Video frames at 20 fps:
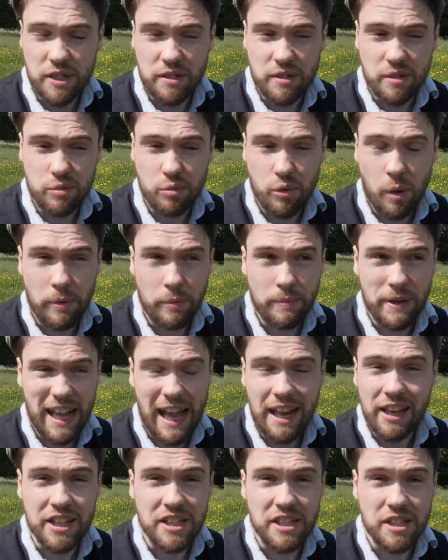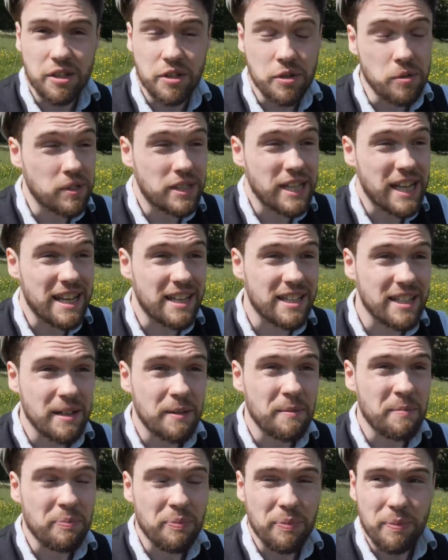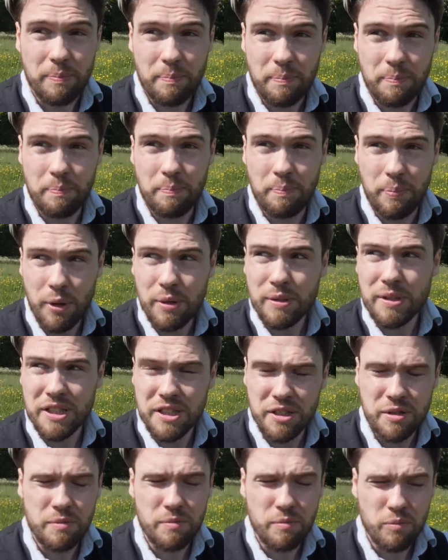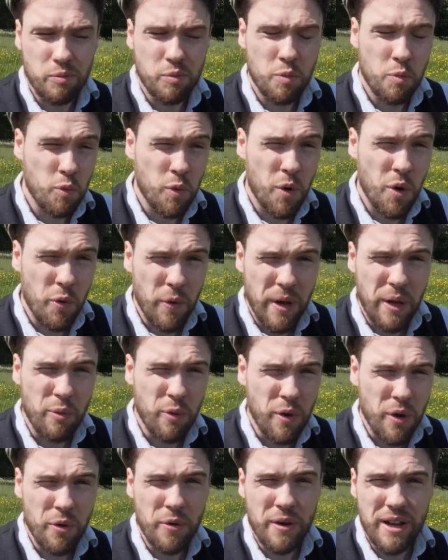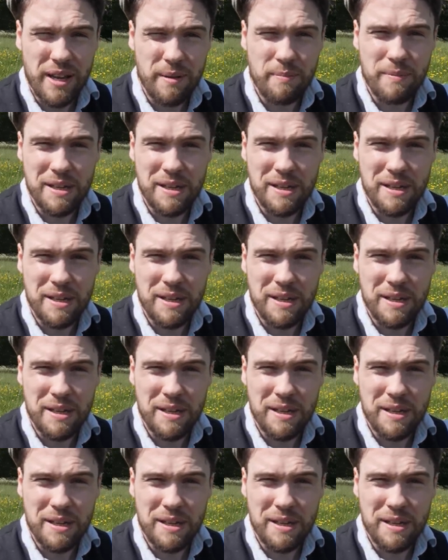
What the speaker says: and Robert McAllister, who did put some wooey wooey